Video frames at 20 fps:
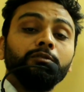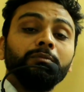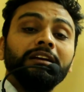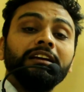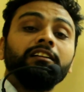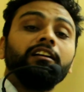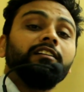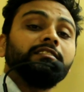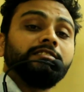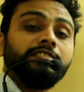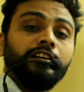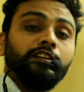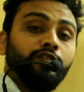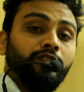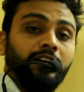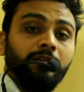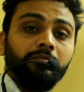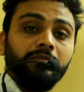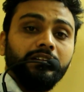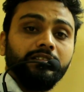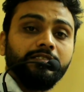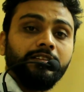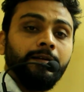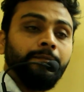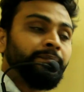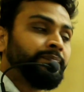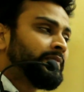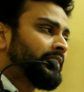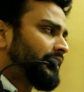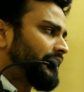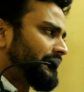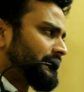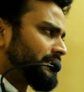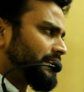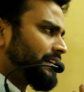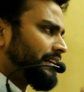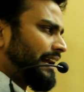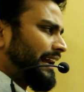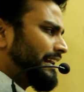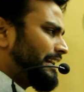consecutive numbers.
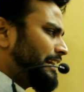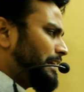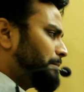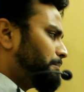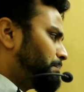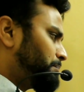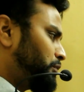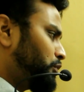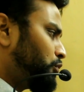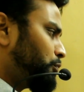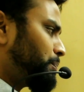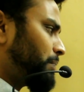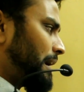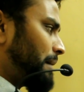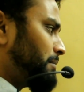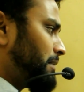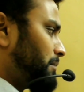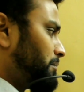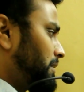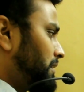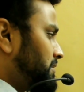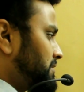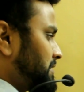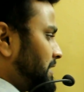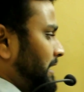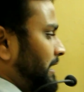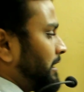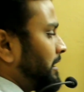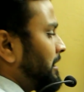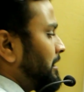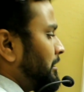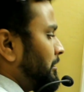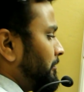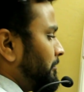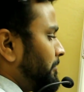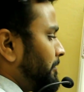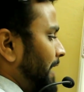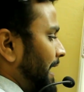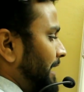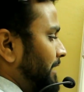Consider any two prime numbers, say
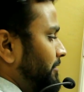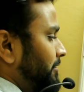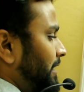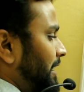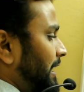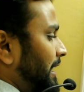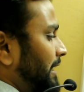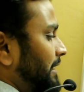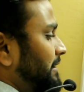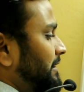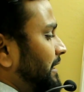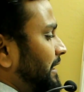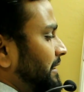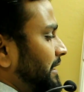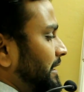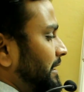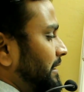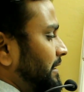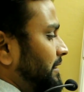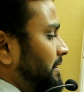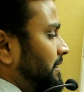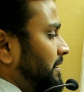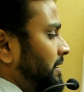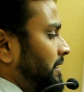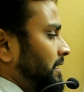5 and 13.